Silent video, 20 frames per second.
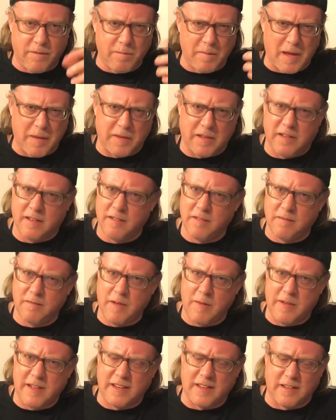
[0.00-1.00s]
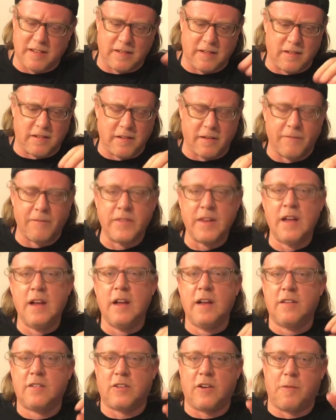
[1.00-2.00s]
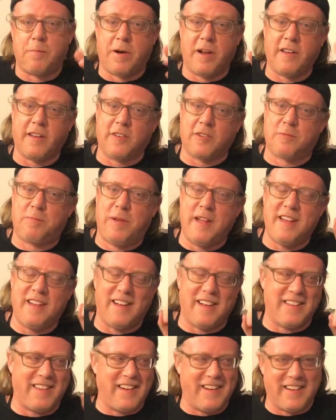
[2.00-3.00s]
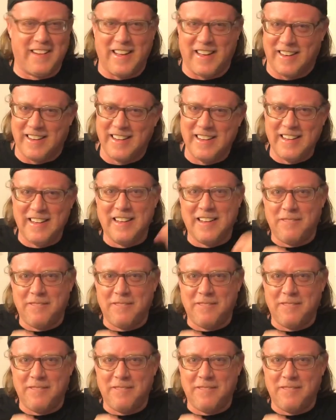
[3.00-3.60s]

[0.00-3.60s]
Maybe I didn't. I don't know. So I put a little spin. I did it again.